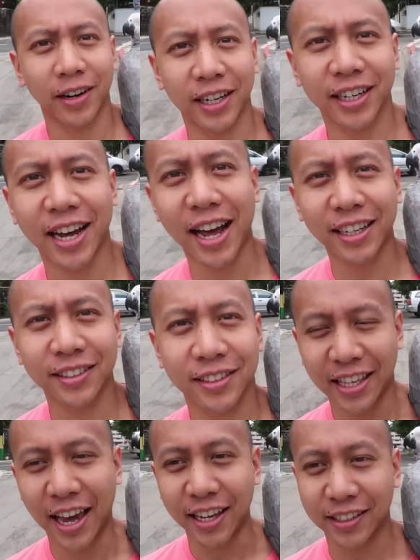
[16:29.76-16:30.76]
Rightly, guys?
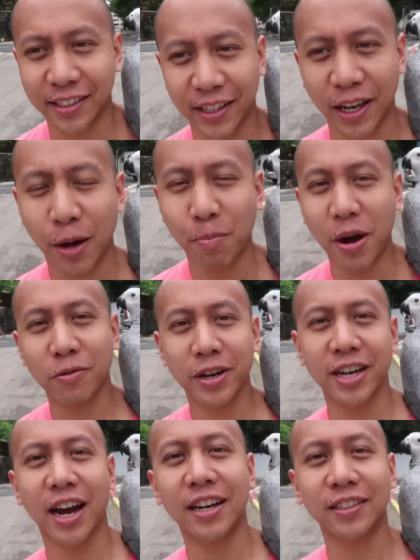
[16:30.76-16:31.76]
Yes. By the
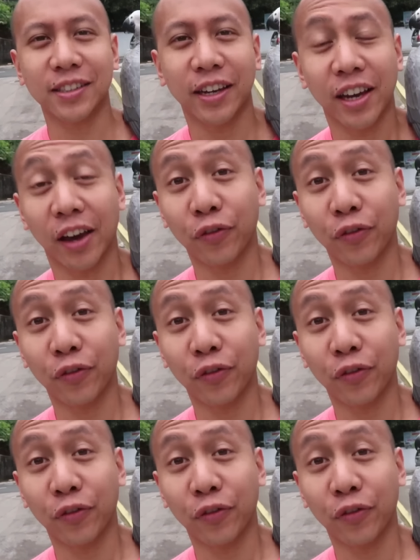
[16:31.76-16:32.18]
way, guys,